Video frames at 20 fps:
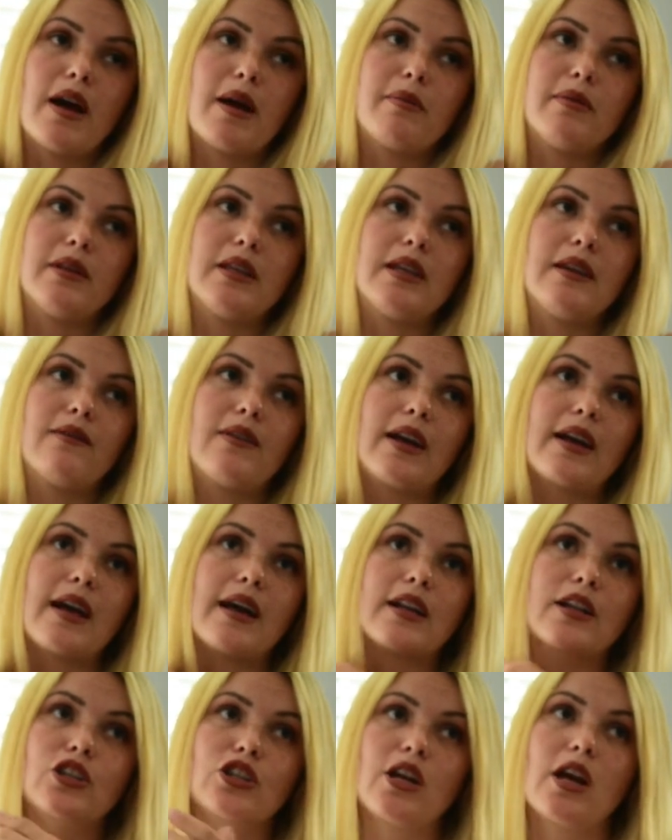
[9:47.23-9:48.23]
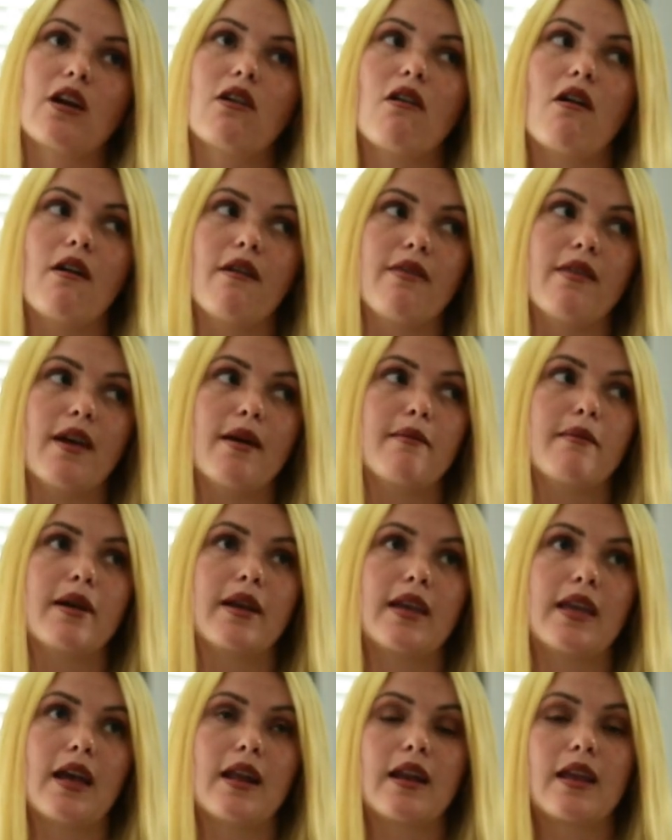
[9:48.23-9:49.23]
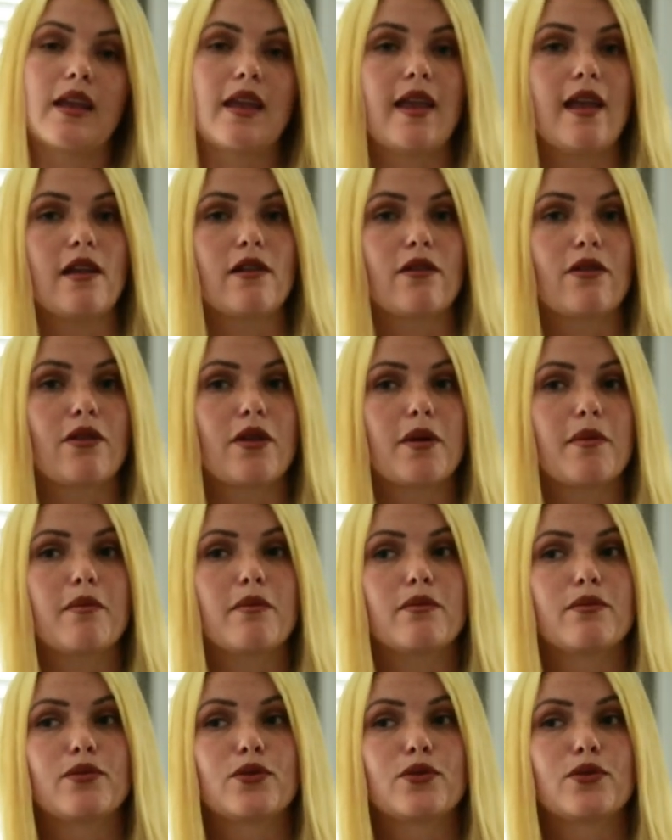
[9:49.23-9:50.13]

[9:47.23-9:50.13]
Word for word: I believe I gotta check on them again and candle them